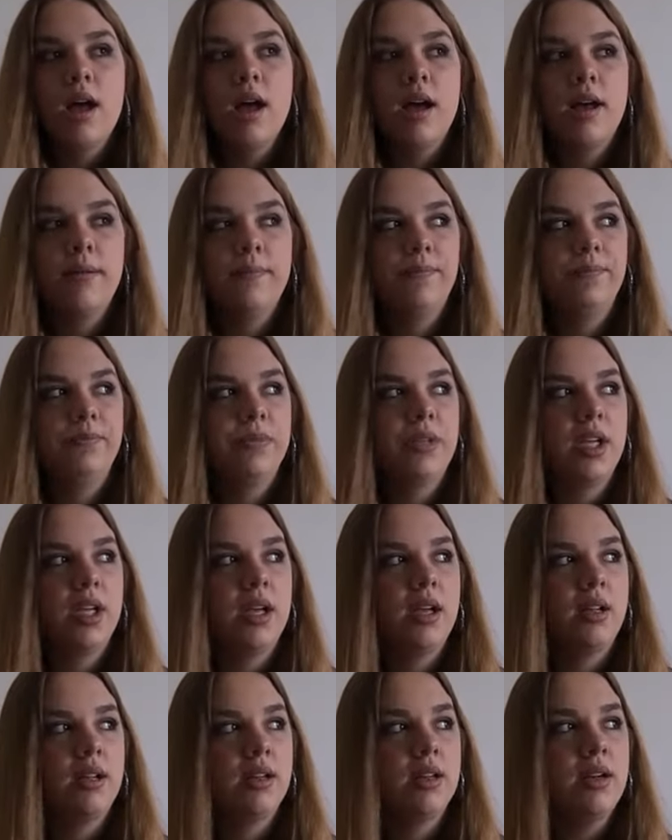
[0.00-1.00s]

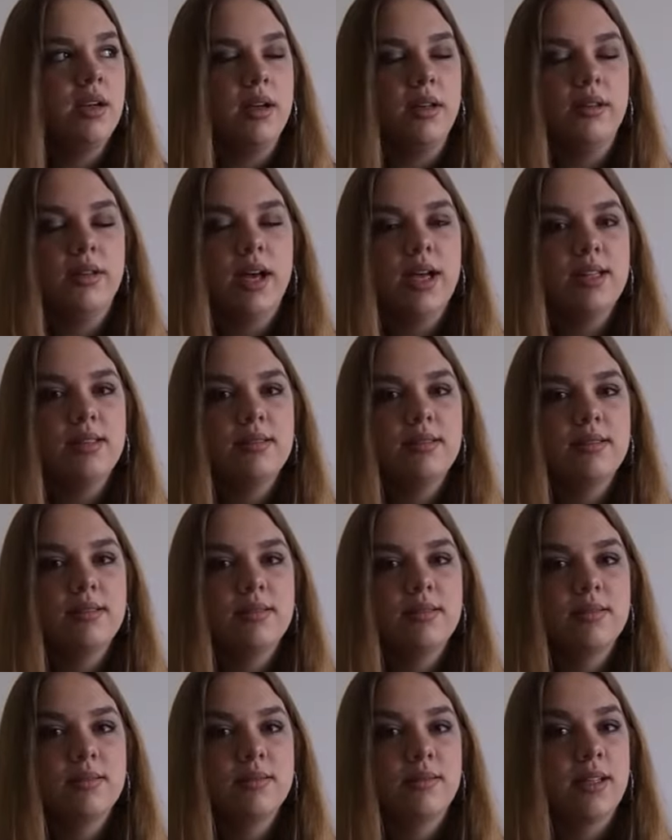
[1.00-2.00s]
And yeah,
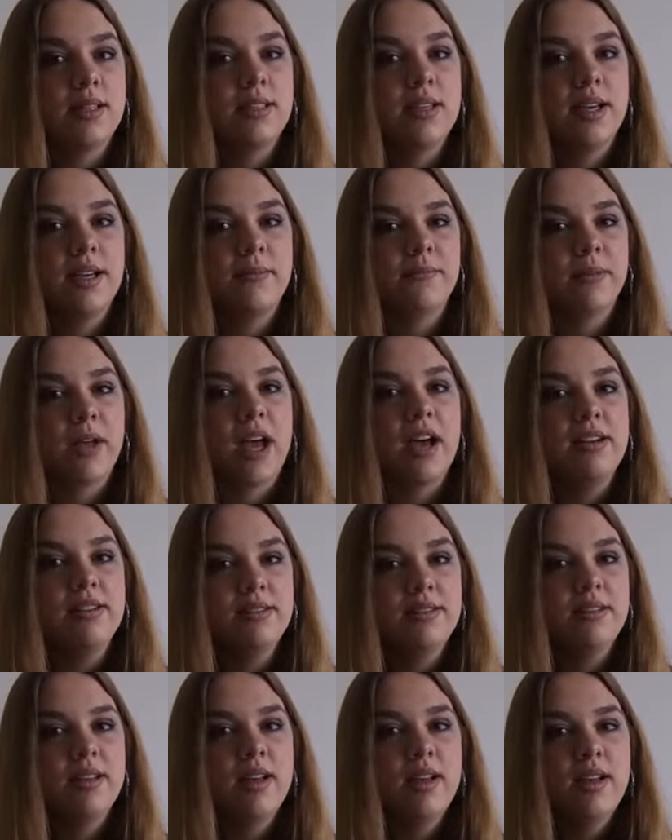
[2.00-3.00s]
that's it,
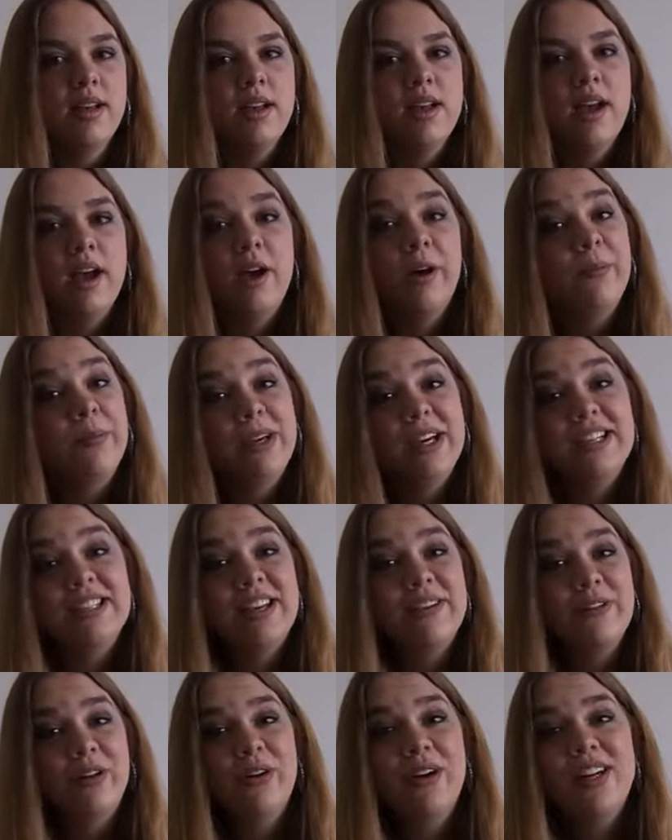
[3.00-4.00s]
guys. Hope you guys
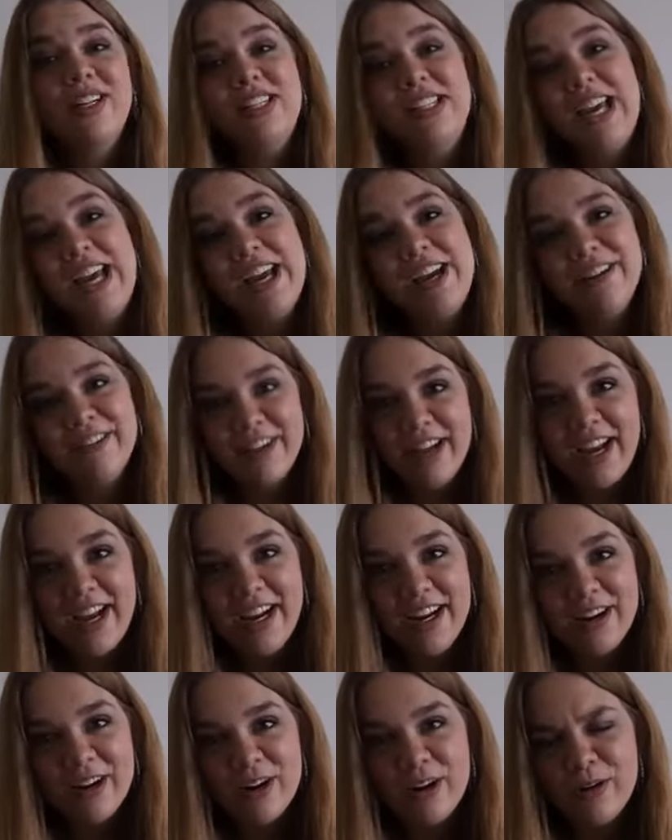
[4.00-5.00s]
have a great day or
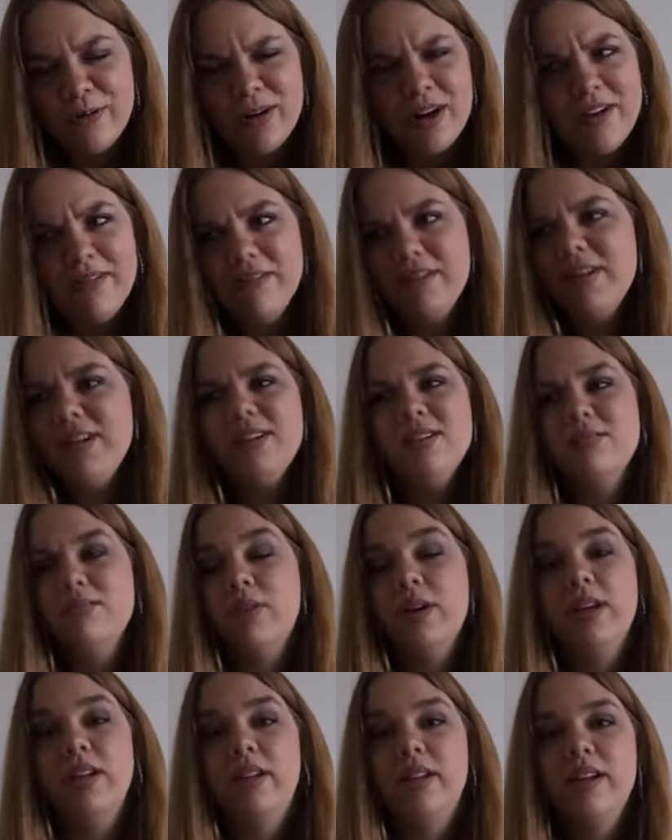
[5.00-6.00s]
night or whatever it is
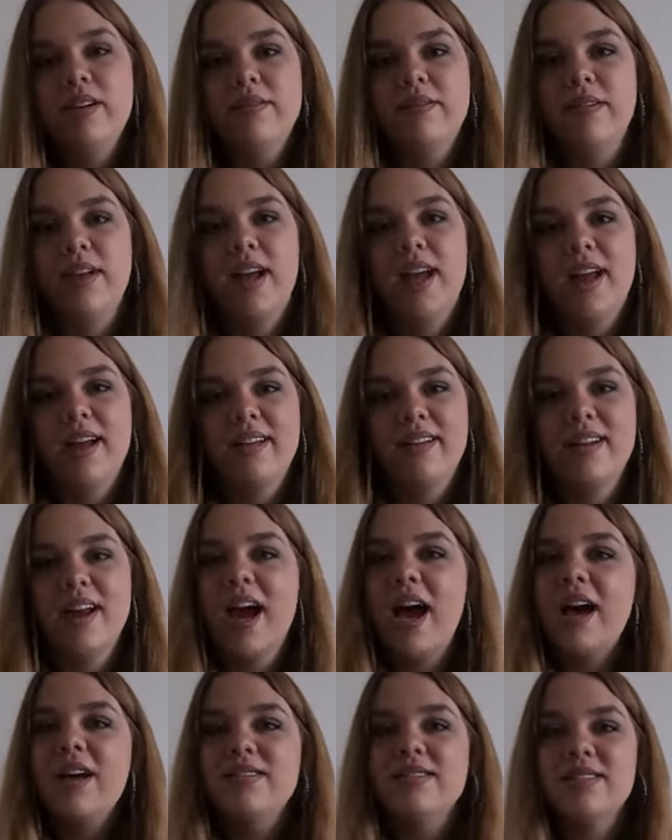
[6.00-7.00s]
where you live. And
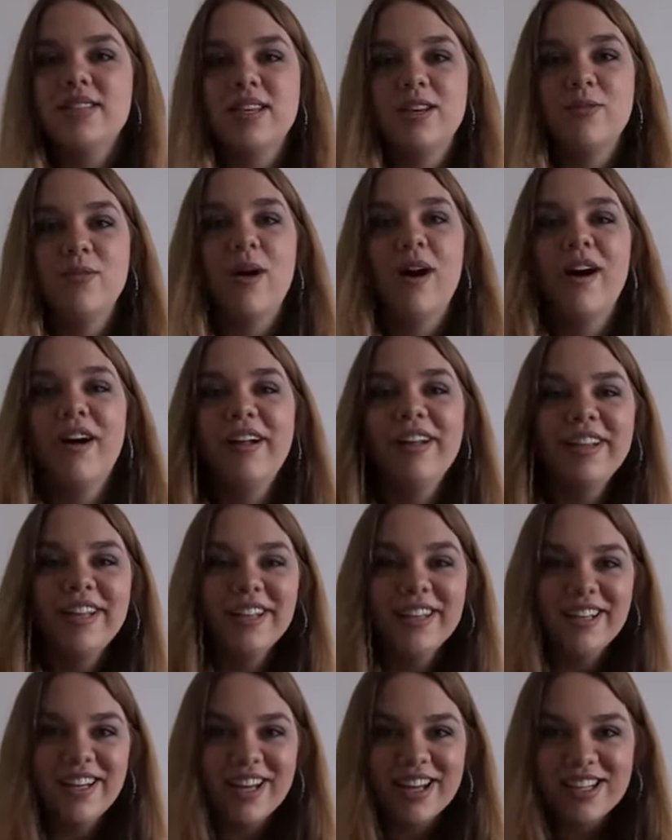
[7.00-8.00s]
I'll see you all
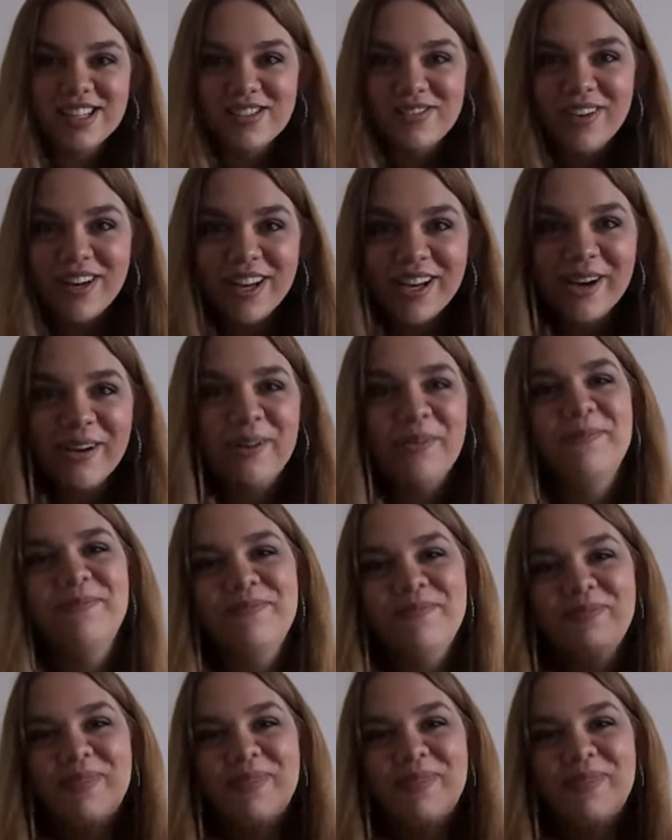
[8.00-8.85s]
in the next video.